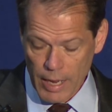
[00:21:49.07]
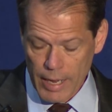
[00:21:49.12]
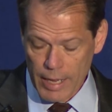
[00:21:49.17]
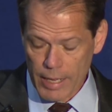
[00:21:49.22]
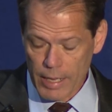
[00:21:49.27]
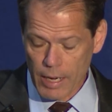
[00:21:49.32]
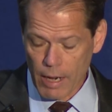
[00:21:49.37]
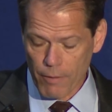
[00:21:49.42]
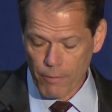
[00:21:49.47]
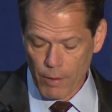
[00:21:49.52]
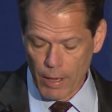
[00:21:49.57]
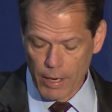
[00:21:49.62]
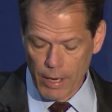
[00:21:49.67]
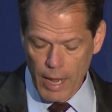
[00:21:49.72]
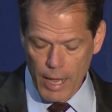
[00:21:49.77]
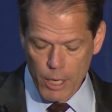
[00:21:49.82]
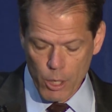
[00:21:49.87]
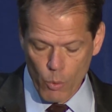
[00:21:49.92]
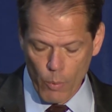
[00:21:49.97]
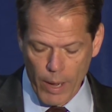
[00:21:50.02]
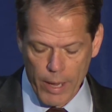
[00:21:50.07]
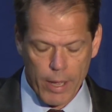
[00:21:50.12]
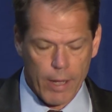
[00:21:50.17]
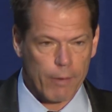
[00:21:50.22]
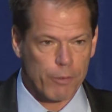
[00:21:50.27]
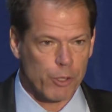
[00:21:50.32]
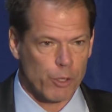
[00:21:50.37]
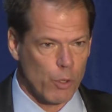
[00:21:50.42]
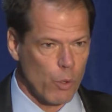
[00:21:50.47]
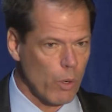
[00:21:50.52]
In, an
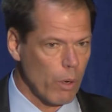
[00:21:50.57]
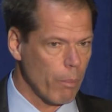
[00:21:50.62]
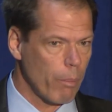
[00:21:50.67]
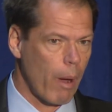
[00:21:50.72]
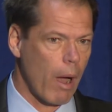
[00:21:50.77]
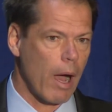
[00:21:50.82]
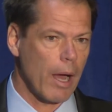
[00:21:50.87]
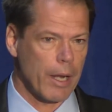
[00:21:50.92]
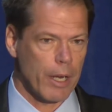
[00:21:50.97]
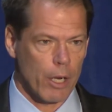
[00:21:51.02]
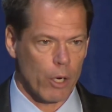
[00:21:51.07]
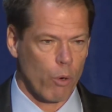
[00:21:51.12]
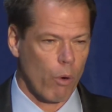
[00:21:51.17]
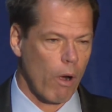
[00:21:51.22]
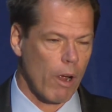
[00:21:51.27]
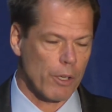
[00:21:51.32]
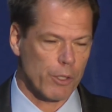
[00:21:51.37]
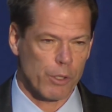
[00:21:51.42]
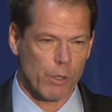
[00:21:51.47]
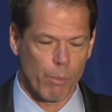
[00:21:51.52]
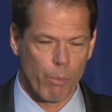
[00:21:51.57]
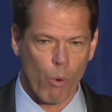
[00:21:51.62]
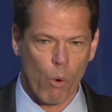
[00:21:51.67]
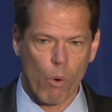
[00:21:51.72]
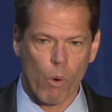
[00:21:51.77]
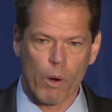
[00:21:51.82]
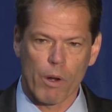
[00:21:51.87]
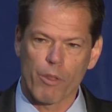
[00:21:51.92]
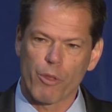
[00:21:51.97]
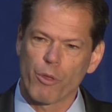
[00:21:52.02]
AUAF student body across the
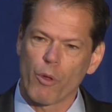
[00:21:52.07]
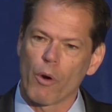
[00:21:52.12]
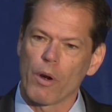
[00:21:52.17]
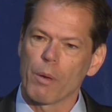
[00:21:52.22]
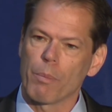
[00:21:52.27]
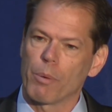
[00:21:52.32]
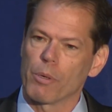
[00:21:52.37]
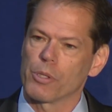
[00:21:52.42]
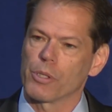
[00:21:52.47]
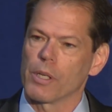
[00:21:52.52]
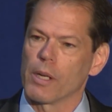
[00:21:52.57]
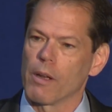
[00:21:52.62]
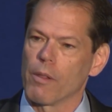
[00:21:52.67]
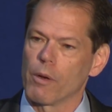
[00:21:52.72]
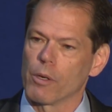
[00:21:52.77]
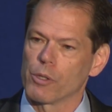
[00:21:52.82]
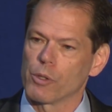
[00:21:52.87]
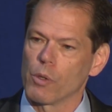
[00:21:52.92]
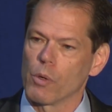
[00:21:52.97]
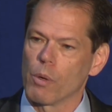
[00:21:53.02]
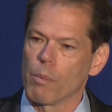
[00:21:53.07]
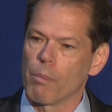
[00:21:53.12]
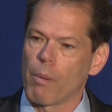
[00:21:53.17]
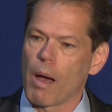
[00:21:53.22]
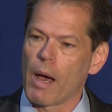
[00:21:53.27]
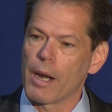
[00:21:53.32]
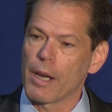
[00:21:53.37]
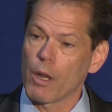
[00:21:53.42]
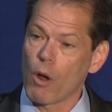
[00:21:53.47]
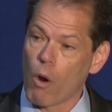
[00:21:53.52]
board, 30% of their student
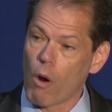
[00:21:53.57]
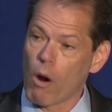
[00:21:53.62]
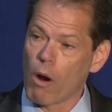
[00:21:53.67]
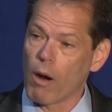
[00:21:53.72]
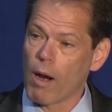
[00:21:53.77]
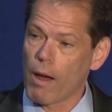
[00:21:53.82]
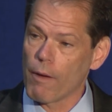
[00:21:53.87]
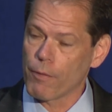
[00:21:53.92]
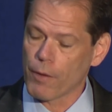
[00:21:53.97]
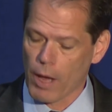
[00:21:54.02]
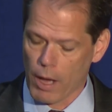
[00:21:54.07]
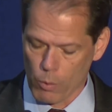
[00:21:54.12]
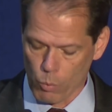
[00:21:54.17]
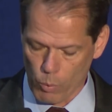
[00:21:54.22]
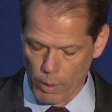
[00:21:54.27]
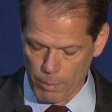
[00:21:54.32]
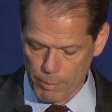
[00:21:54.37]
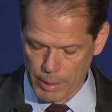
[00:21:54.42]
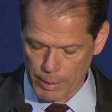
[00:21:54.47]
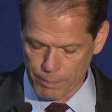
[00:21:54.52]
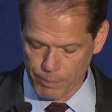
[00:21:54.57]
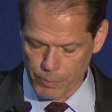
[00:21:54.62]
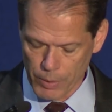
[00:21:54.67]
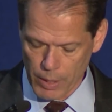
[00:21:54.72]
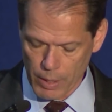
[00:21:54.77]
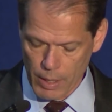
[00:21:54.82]
body are Afghan women.